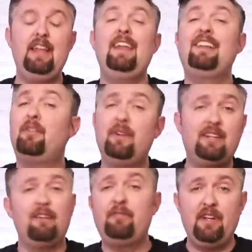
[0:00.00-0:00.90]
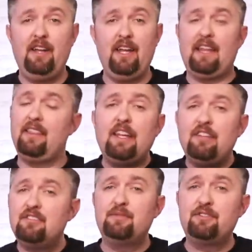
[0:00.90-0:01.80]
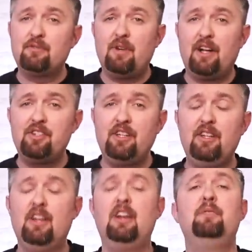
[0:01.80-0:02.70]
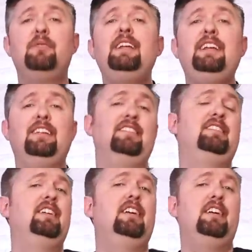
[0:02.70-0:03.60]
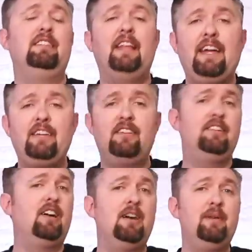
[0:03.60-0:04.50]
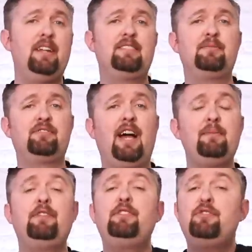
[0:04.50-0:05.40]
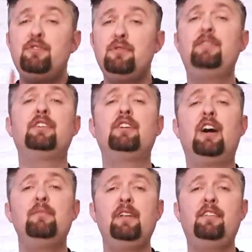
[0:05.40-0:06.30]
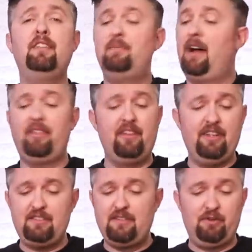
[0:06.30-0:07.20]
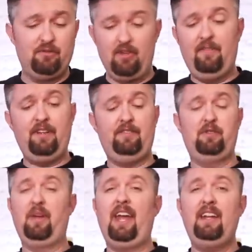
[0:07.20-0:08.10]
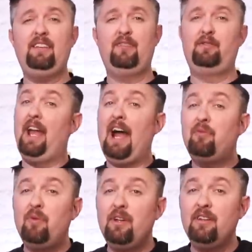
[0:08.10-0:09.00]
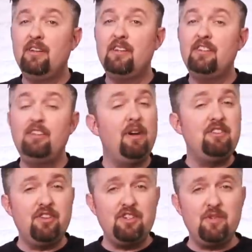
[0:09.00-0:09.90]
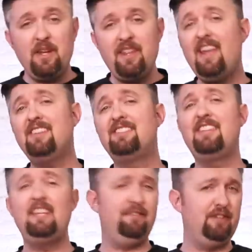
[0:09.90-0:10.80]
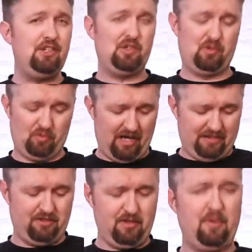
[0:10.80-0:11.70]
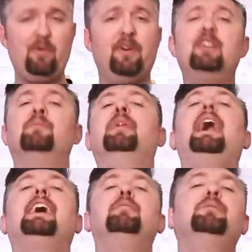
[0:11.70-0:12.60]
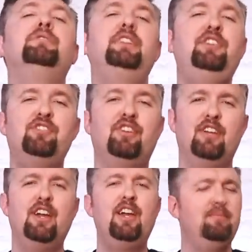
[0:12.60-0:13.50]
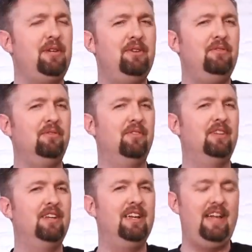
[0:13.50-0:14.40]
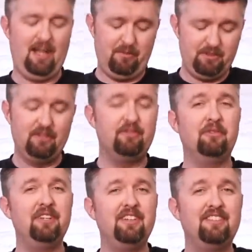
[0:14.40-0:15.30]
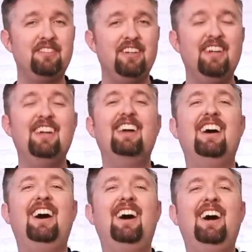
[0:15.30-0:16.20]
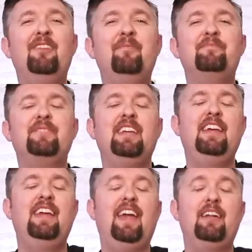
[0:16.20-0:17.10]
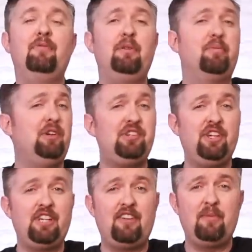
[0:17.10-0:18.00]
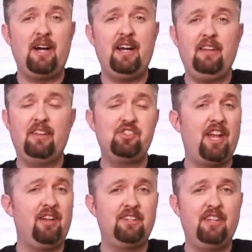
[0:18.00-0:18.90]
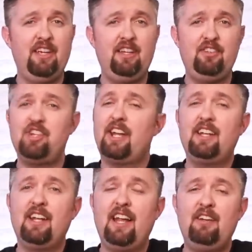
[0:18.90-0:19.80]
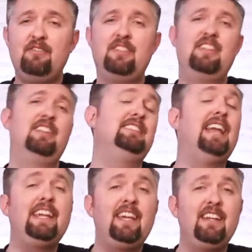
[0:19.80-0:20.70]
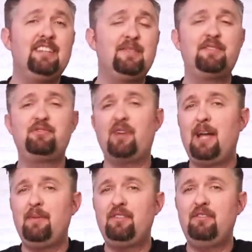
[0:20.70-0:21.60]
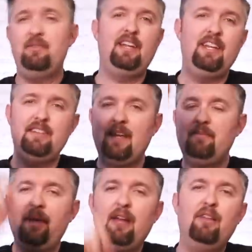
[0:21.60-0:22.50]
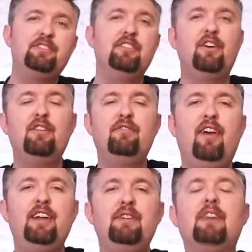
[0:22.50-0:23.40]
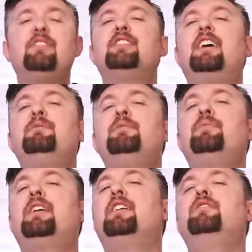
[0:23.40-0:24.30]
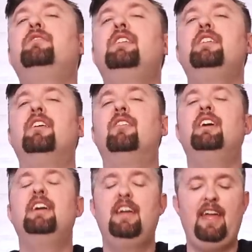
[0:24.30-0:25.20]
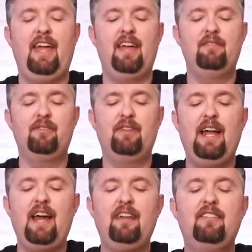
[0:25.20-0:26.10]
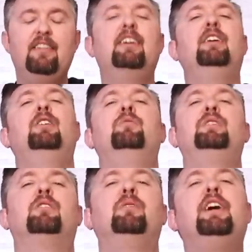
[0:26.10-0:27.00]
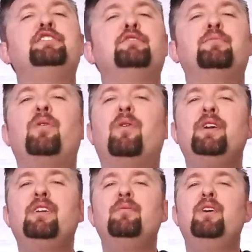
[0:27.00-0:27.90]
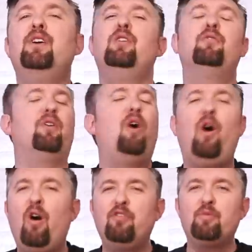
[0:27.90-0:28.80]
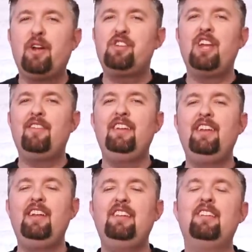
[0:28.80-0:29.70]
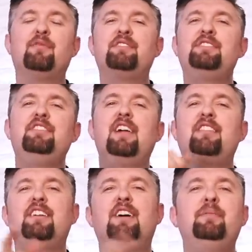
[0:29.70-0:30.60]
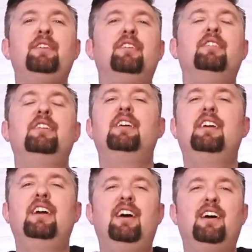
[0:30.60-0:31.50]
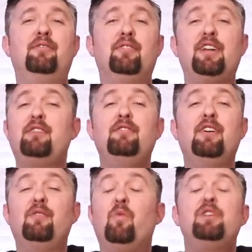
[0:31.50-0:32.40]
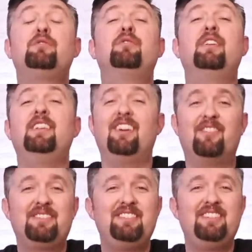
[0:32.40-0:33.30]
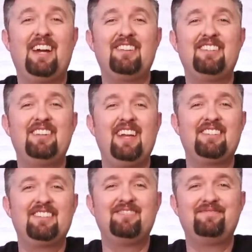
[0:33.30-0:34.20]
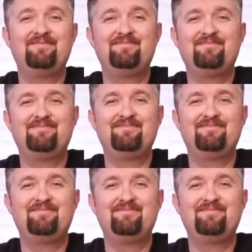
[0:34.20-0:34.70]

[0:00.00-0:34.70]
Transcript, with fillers: That's all I got for you today. Thank you so much for watching. Please like, comment, and subscribe. And if you do leave a comment about this, if you love it, if you hate it, if you have one, you're entered in to win this, the official Razor Emporium black and blue t-shirt. Behold how beautiful it is. Um, and we appreciate you coming by the channel today, checking it out, liking it, subscribing to it, hitting that bell to notify you every time we put out a new video. And for that, we are Razor Emporium for all of your wet shaving needs, and we'll see you next time here uh, for another wonderful video. We'll see you guys. Thanks.